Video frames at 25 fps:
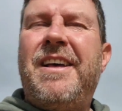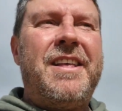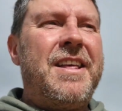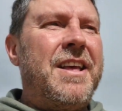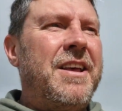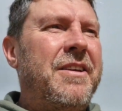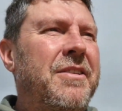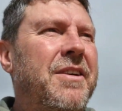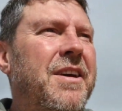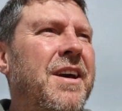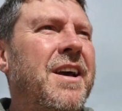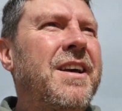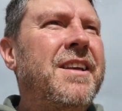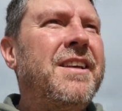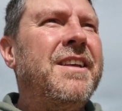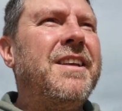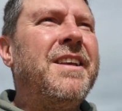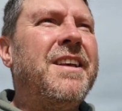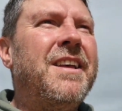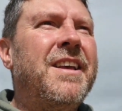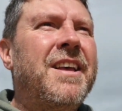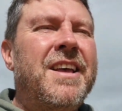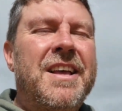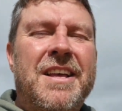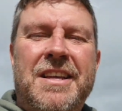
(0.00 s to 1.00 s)
There you are.
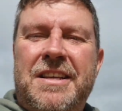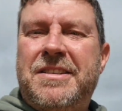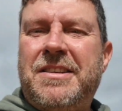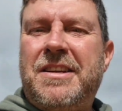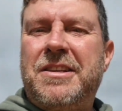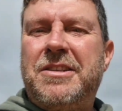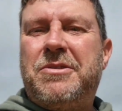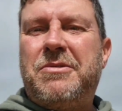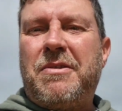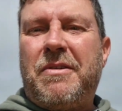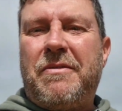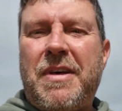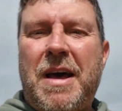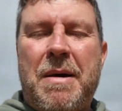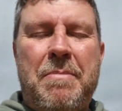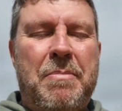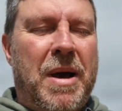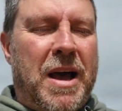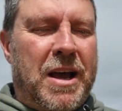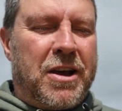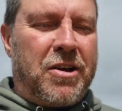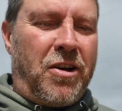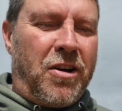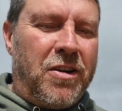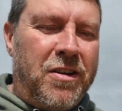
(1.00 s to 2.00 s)
It's nice to have that
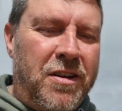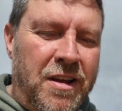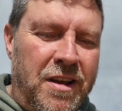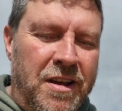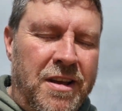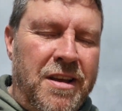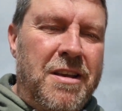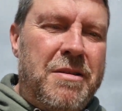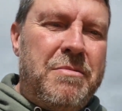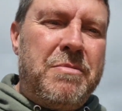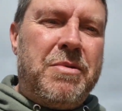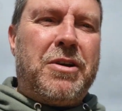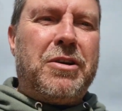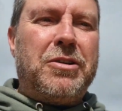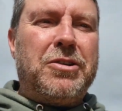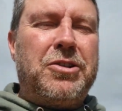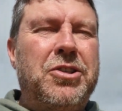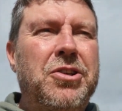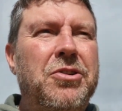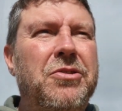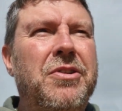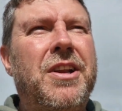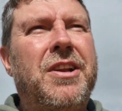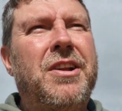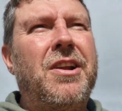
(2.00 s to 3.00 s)
back on, because
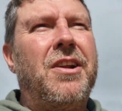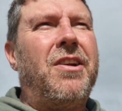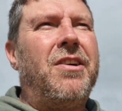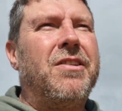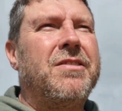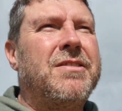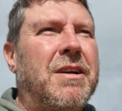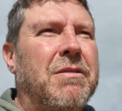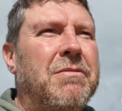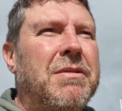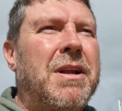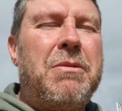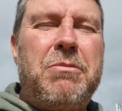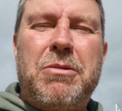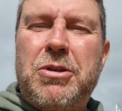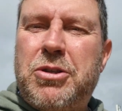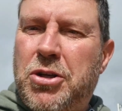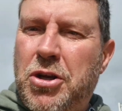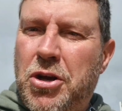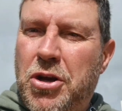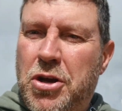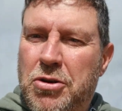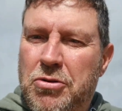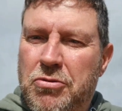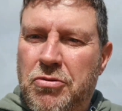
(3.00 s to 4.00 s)
during the lockdown that was
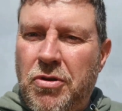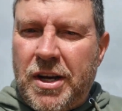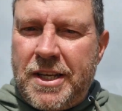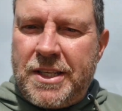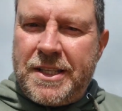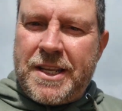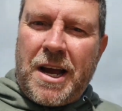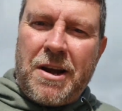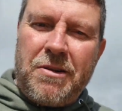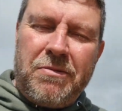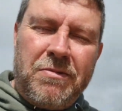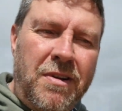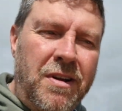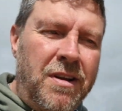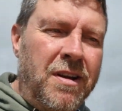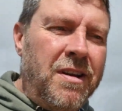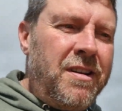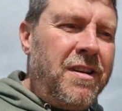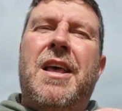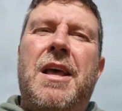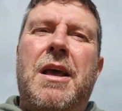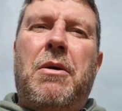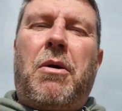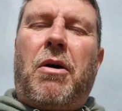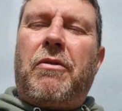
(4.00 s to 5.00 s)
turned right down.
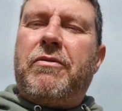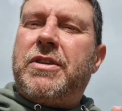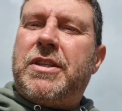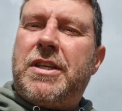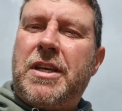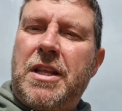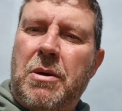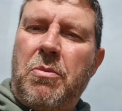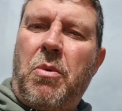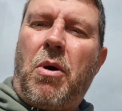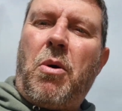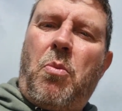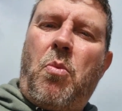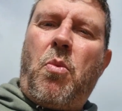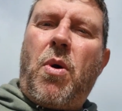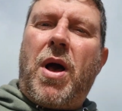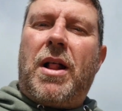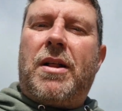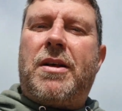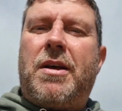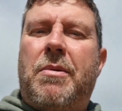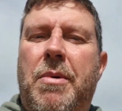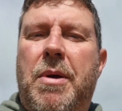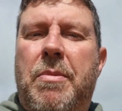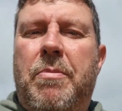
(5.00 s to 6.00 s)
Obviously they weren't
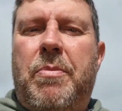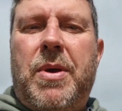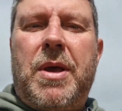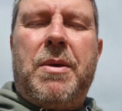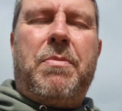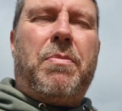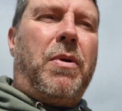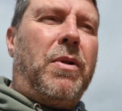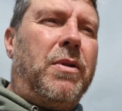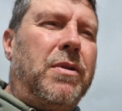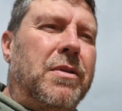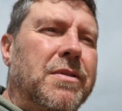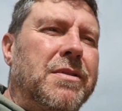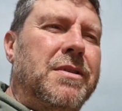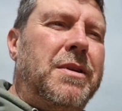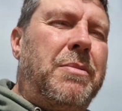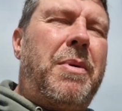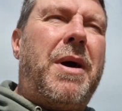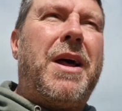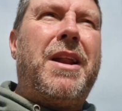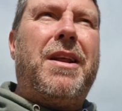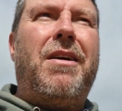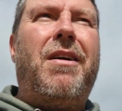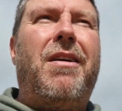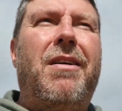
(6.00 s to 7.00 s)
welcoming people to
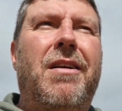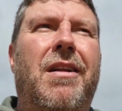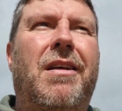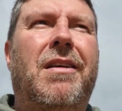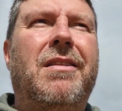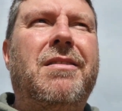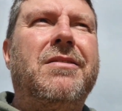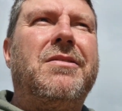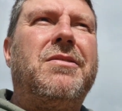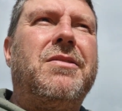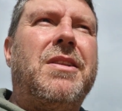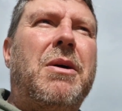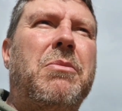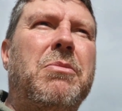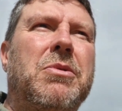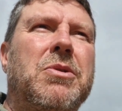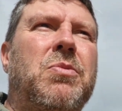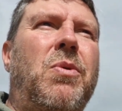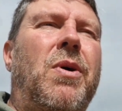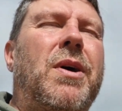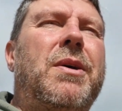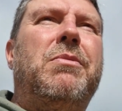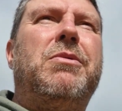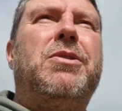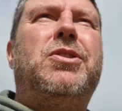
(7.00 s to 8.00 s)
Barry Island, so that was
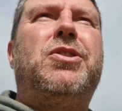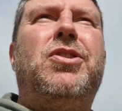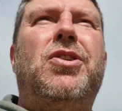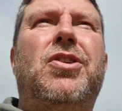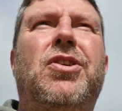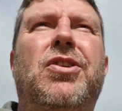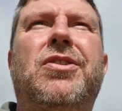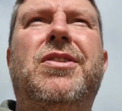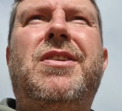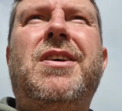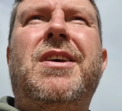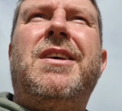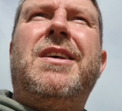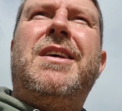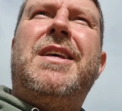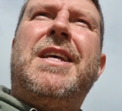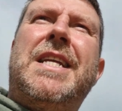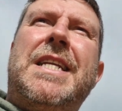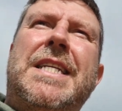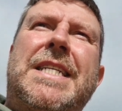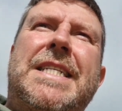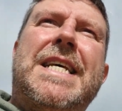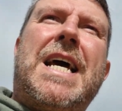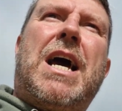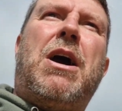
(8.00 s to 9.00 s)
why it was turned
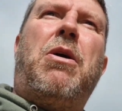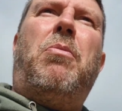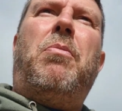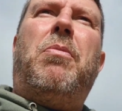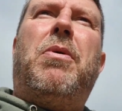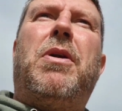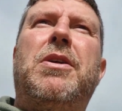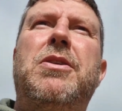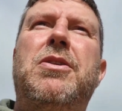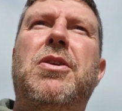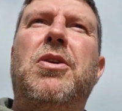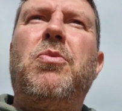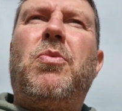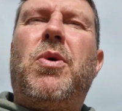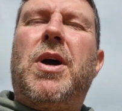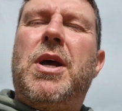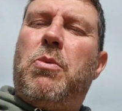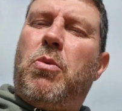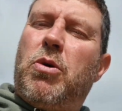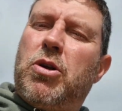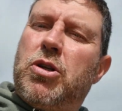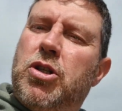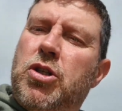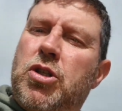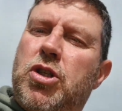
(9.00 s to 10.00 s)
down, but I don't know why
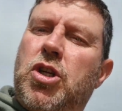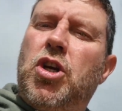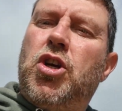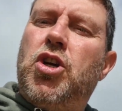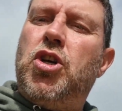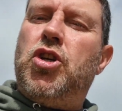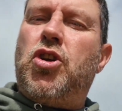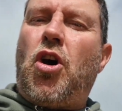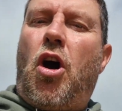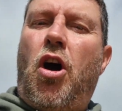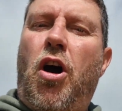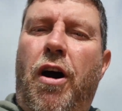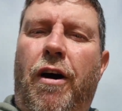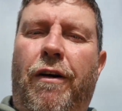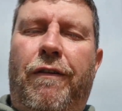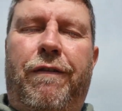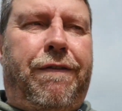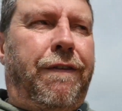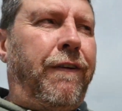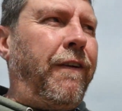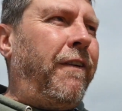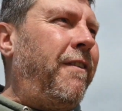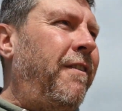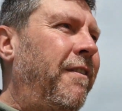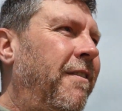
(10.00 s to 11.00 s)
it wasn't turned
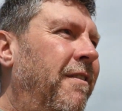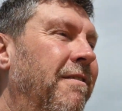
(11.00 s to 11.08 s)
off.